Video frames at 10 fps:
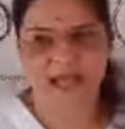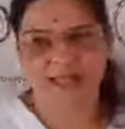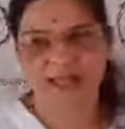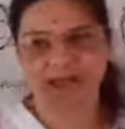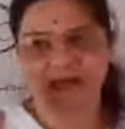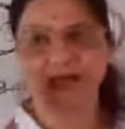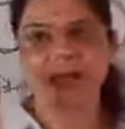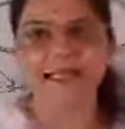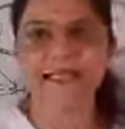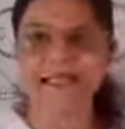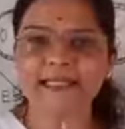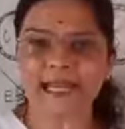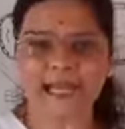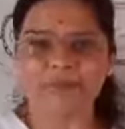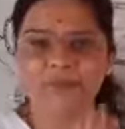and at that
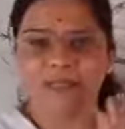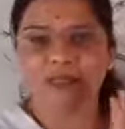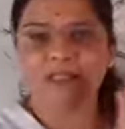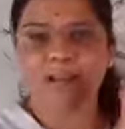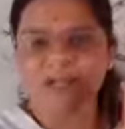time the